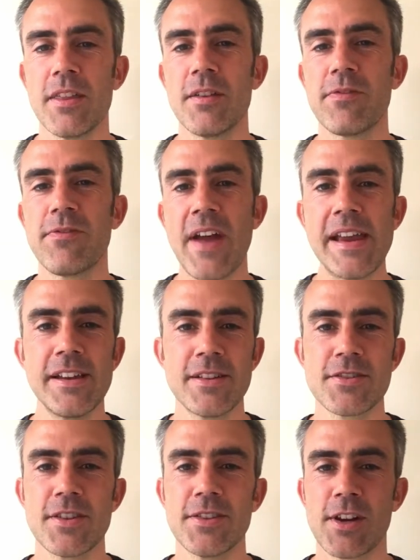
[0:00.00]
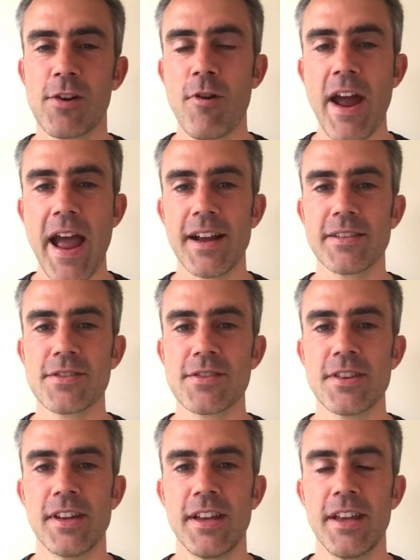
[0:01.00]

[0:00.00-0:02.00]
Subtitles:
the failures and the cracks